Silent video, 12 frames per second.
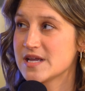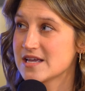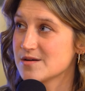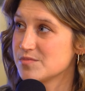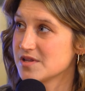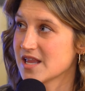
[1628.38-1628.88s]

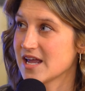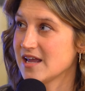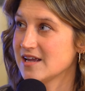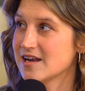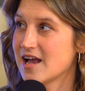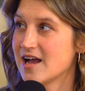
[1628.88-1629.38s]
make it
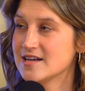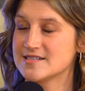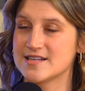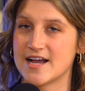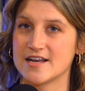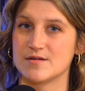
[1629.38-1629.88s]
plain mm-hmm. at
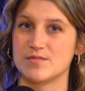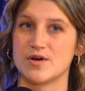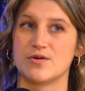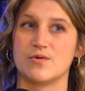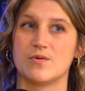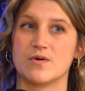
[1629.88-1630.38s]
Sat in a
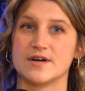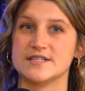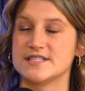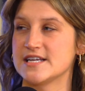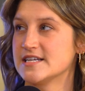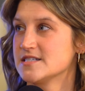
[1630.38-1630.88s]
Boat or
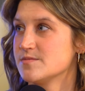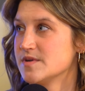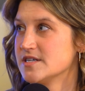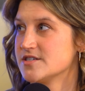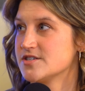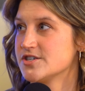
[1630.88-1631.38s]
in dance
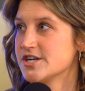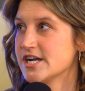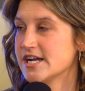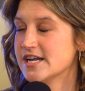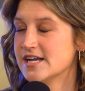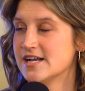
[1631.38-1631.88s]

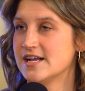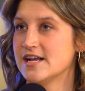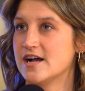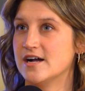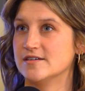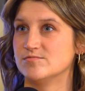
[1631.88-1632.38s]
ministry,
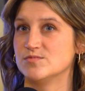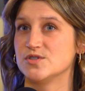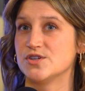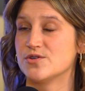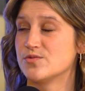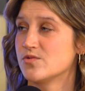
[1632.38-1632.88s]

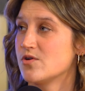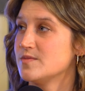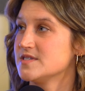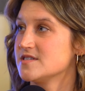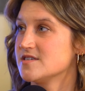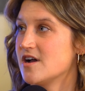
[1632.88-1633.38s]
mm-hmm. you know, in
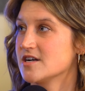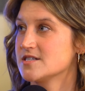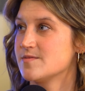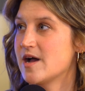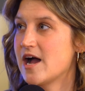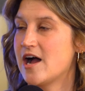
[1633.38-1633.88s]
Romans, it
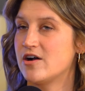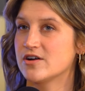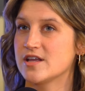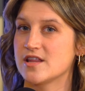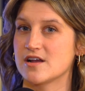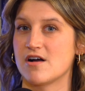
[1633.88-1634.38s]
talks about how
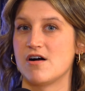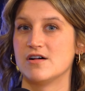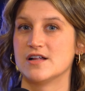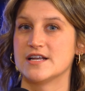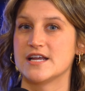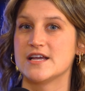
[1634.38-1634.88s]
can they
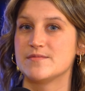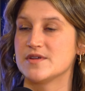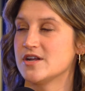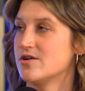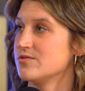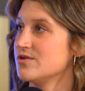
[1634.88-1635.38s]
call on Him
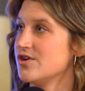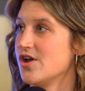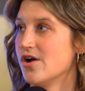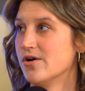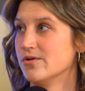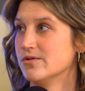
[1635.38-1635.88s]
they don't know,